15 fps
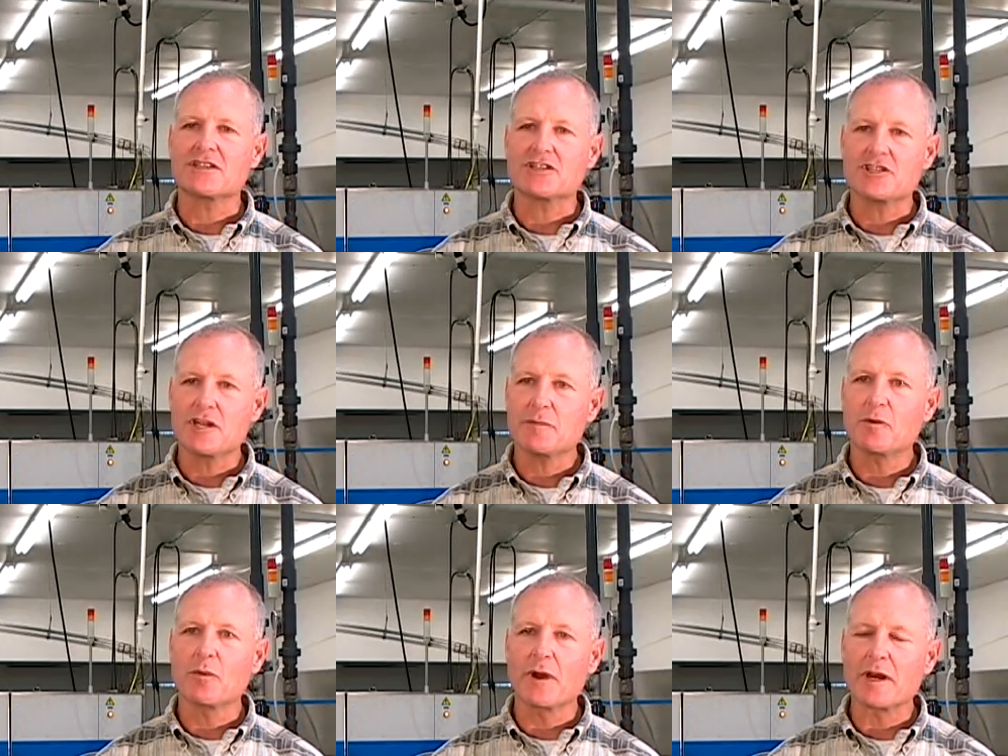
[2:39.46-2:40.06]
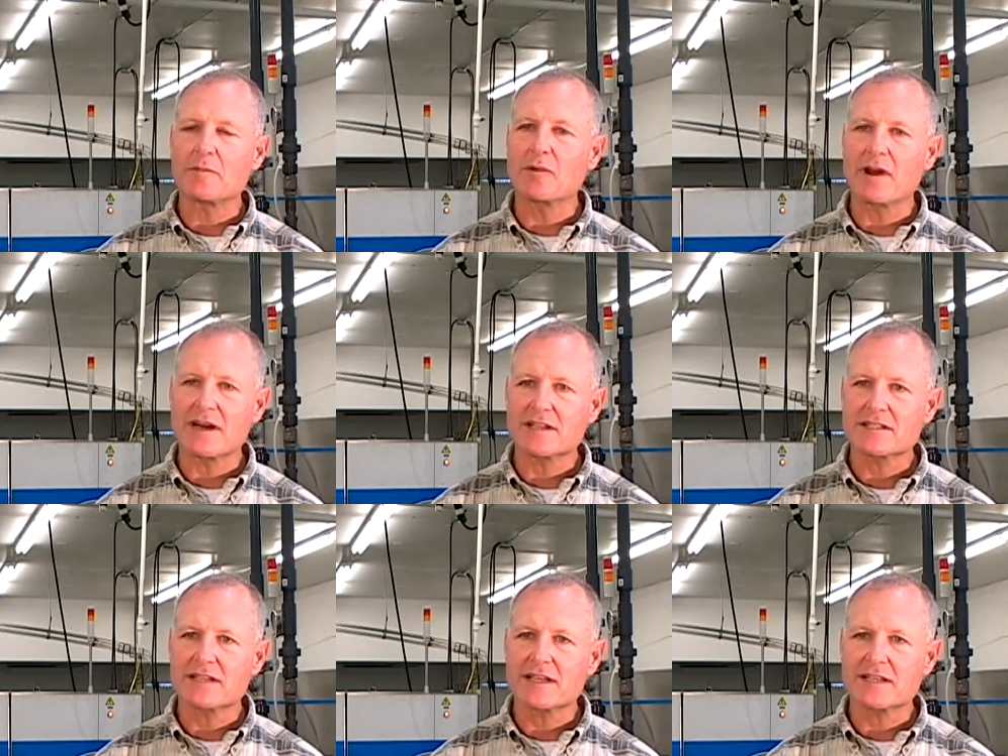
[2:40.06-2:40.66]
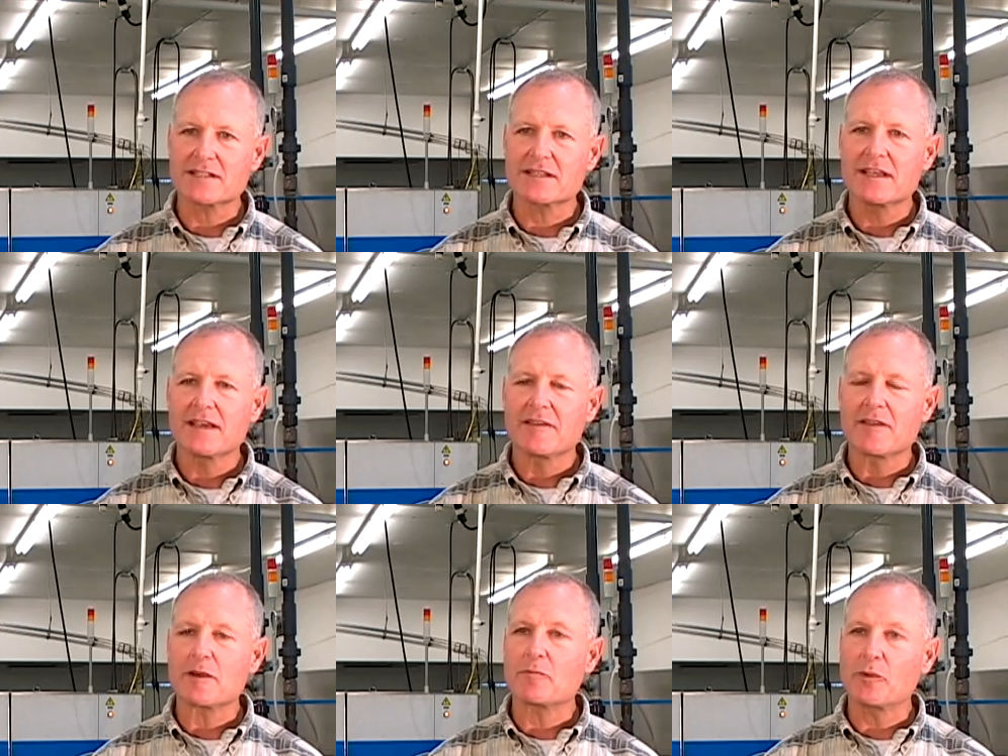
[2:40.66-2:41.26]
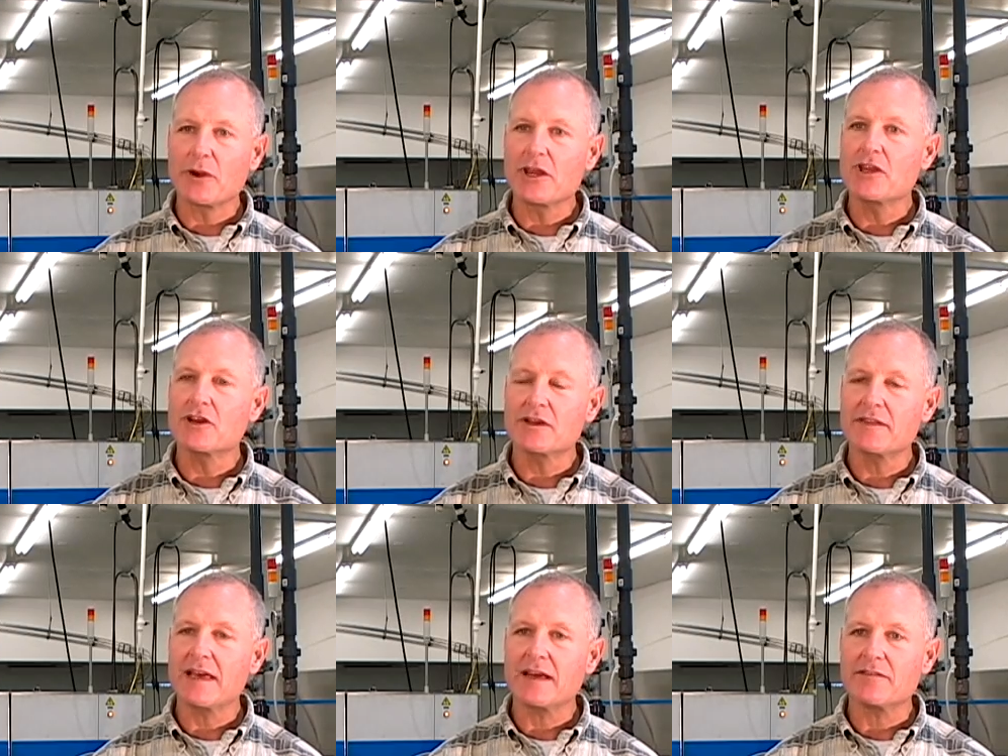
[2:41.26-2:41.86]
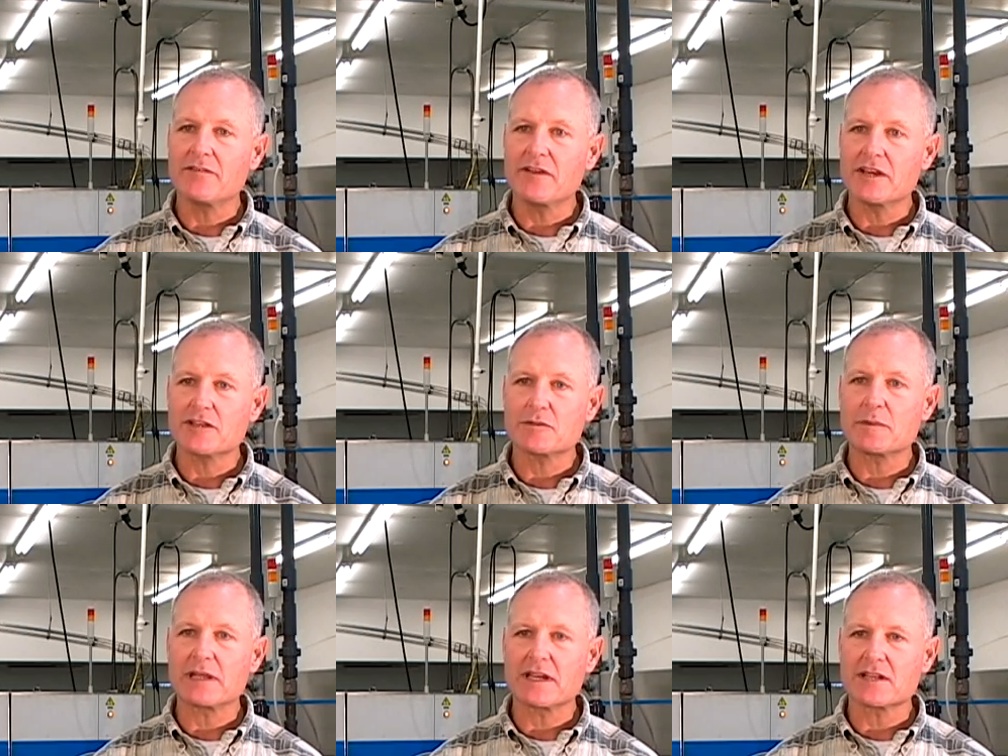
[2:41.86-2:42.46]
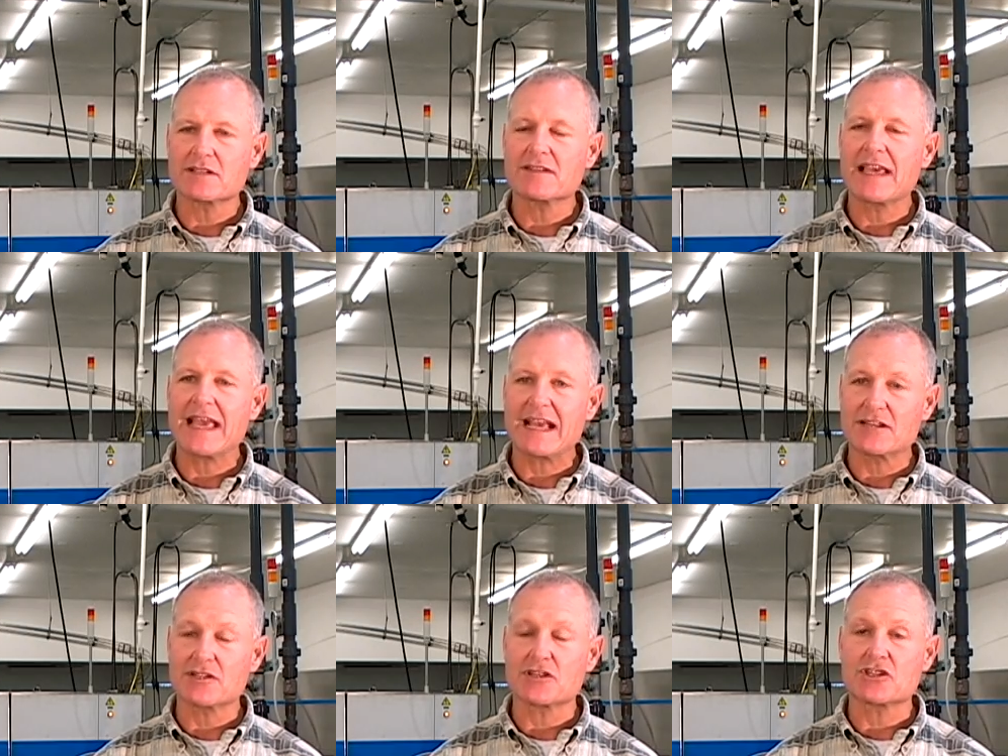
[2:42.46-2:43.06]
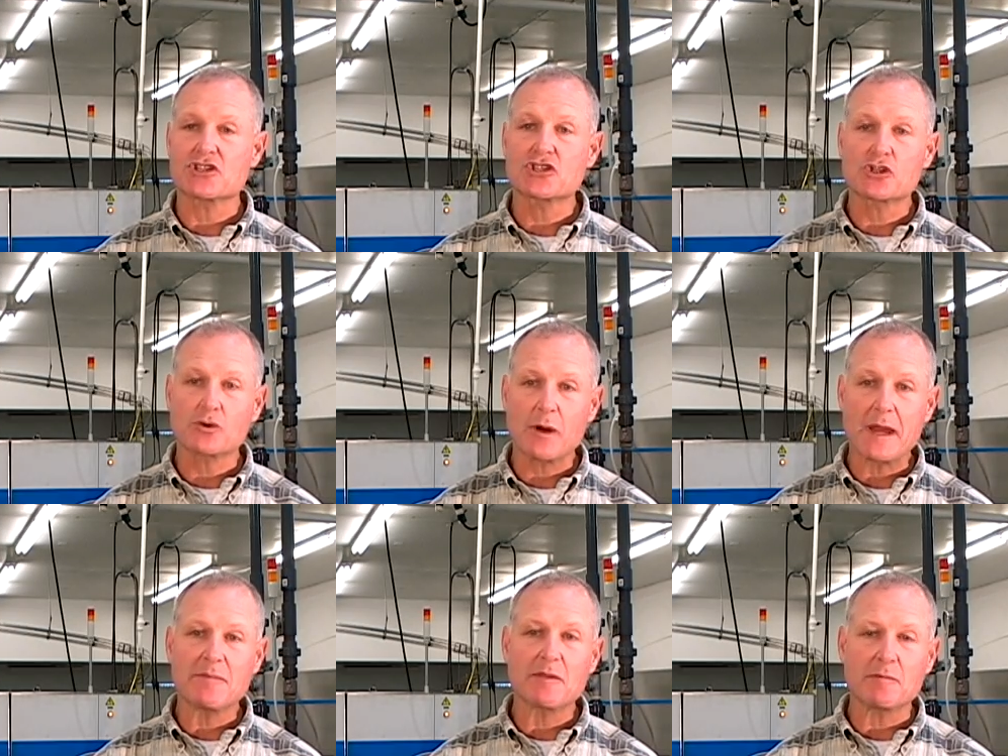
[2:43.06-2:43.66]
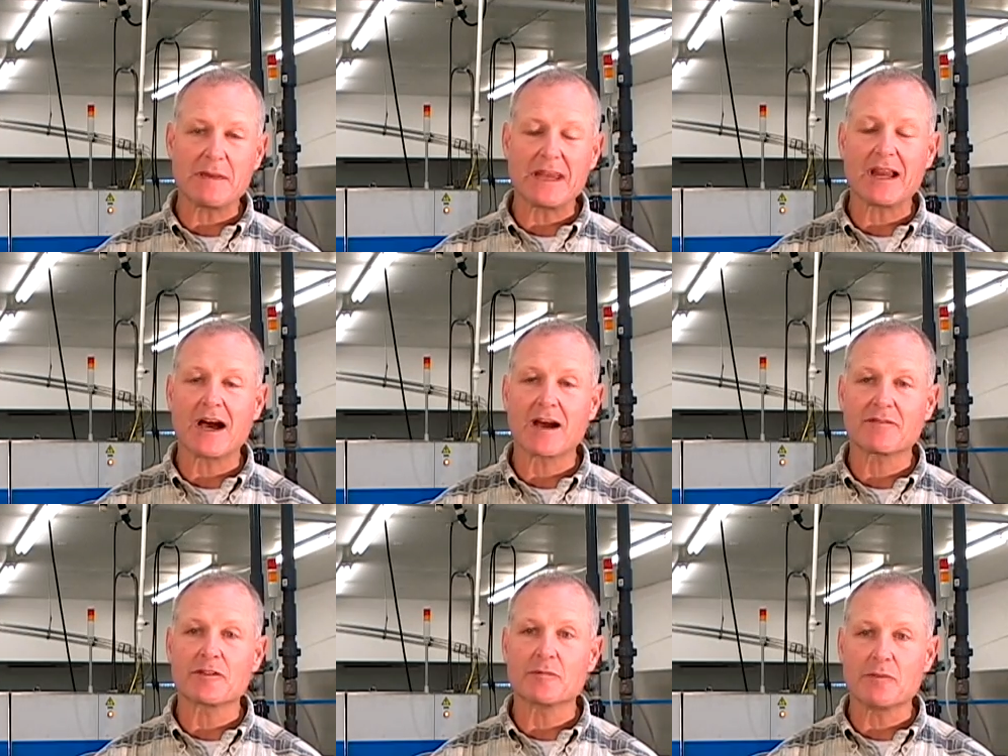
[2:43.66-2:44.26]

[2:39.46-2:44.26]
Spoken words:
a cheaper way to process. They pre-cook that fish because they actually scrape the meat off the